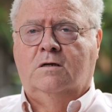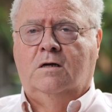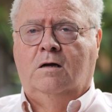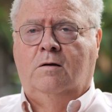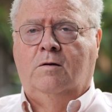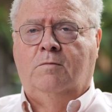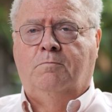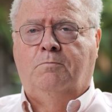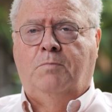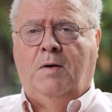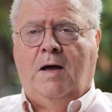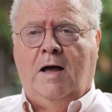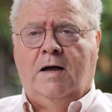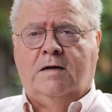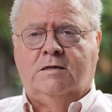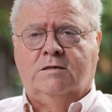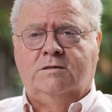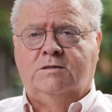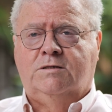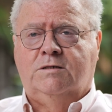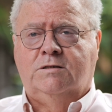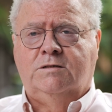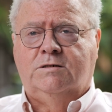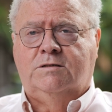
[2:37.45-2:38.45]
I mean,
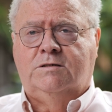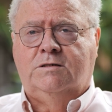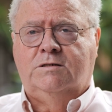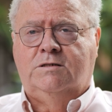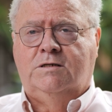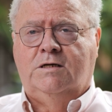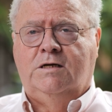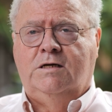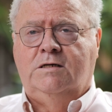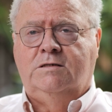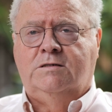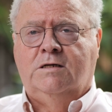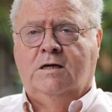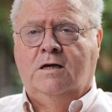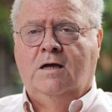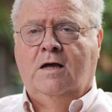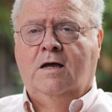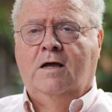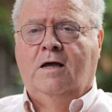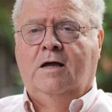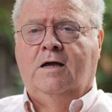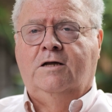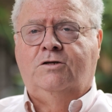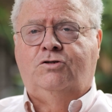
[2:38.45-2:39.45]
Parkinson's disease,
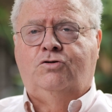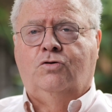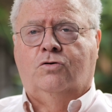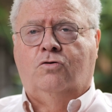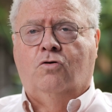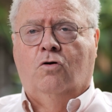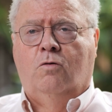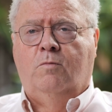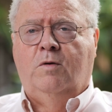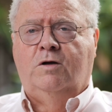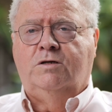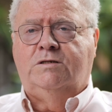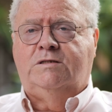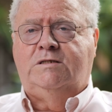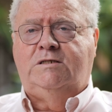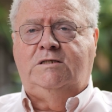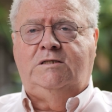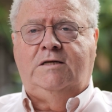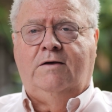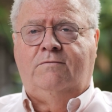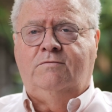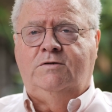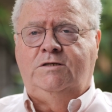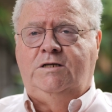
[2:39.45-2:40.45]
it took
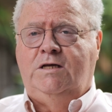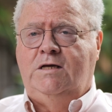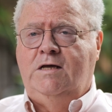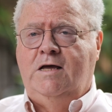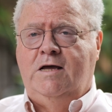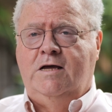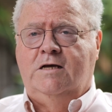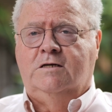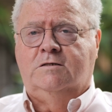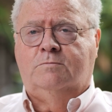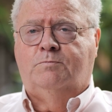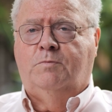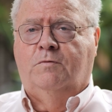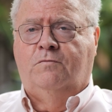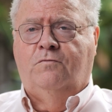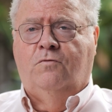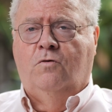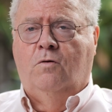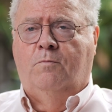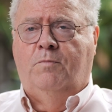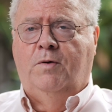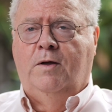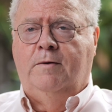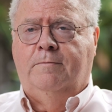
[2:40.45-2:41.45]
almost 70 years
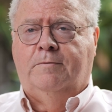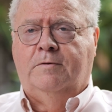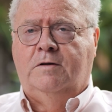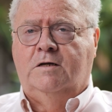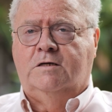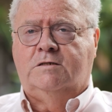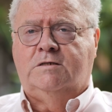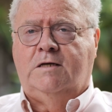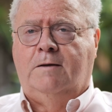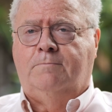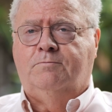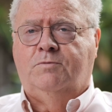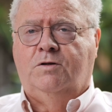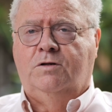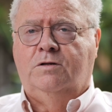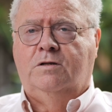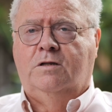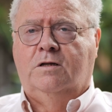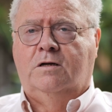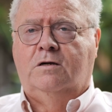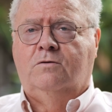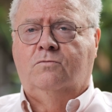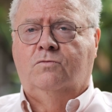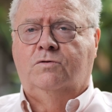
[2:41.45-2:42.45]
before people
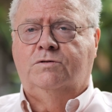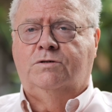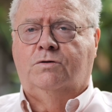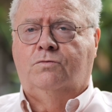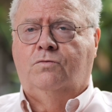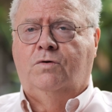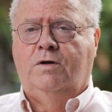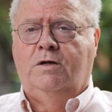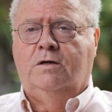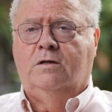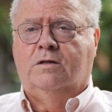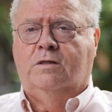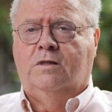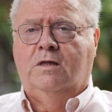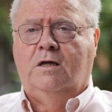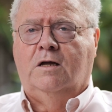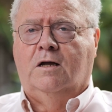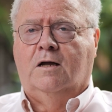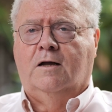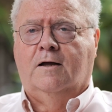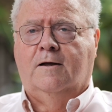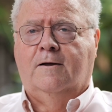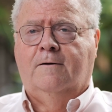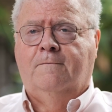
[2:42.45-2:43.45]
accepted that it was a real
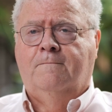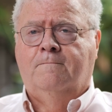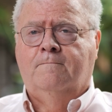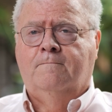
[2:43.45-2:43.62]
thing.